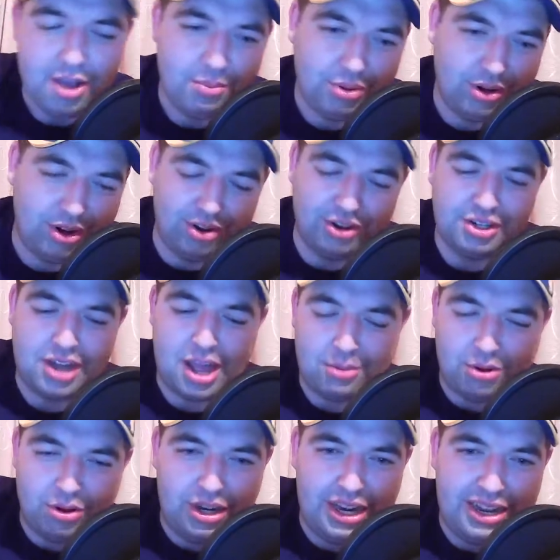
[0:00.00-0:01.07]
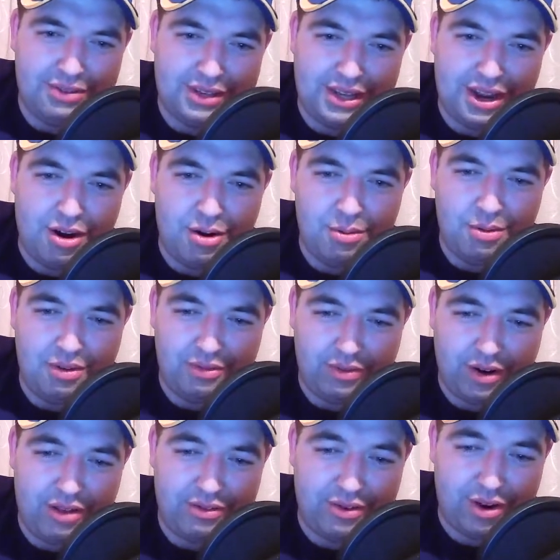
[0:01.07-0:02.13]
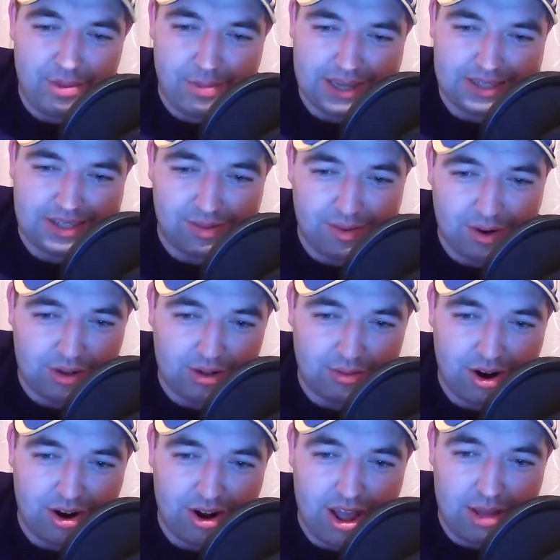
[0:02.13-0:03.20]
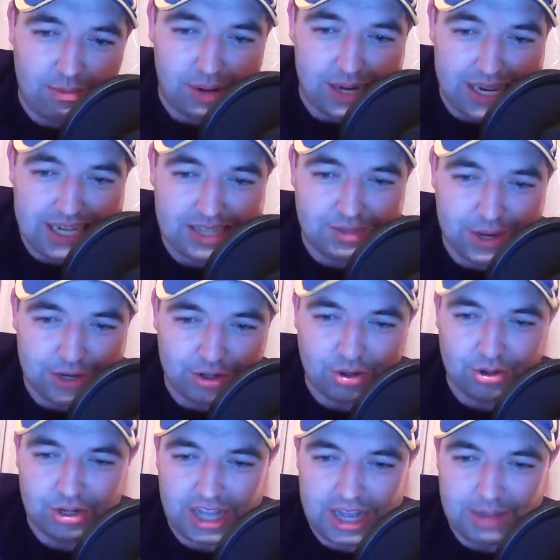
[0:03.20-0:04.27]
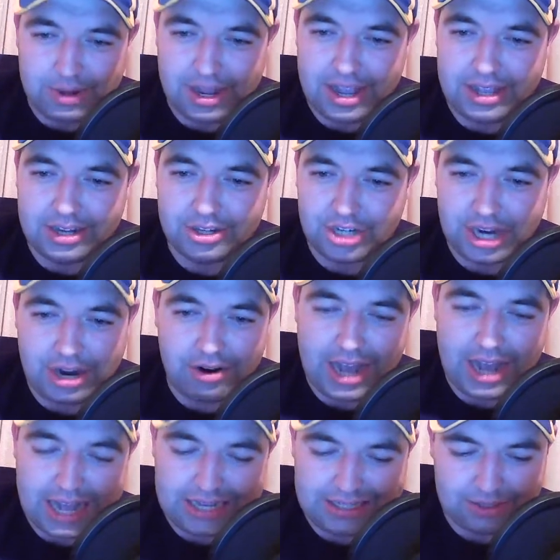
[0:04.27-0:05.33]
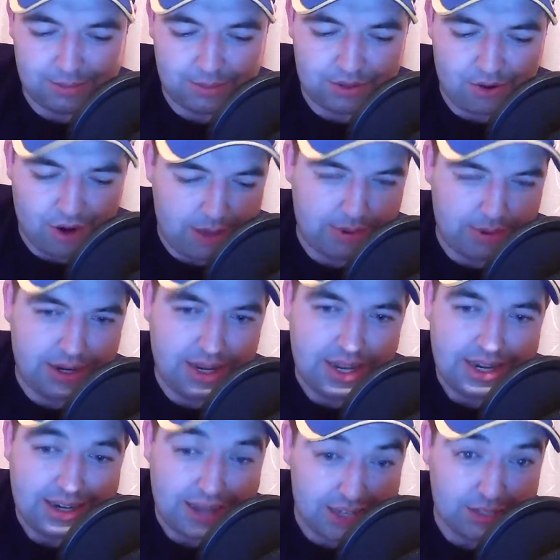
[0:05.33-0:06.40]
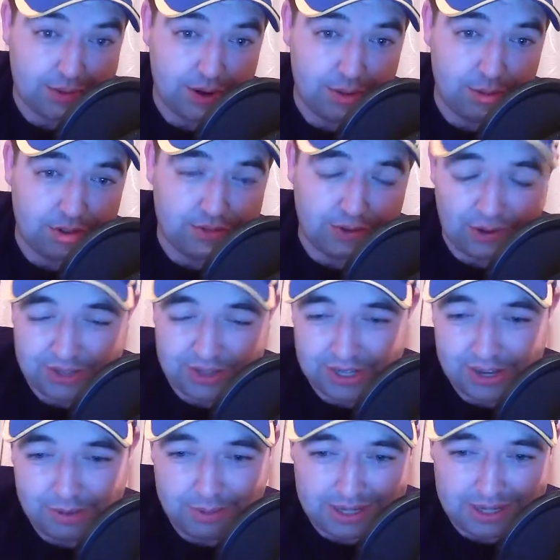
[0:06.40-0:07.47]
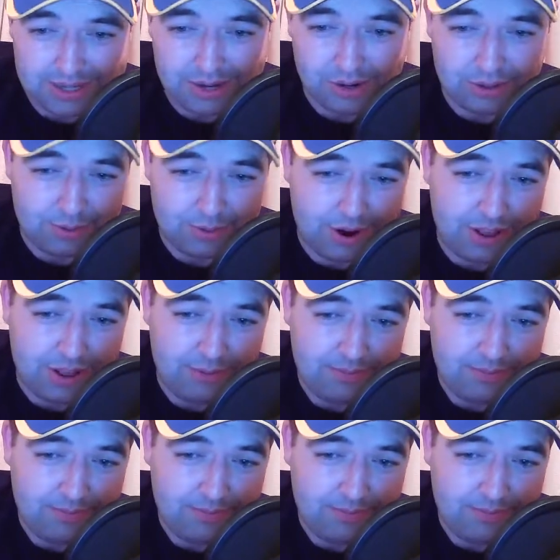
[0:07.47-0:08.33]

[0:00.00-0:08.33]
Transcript: But look, I'm going to leave it there. Very, very best of luck tomorrow, and please make sure to keep liking, sharing, and subscribing. Thanks very much, folks. Best of luck tomorrow.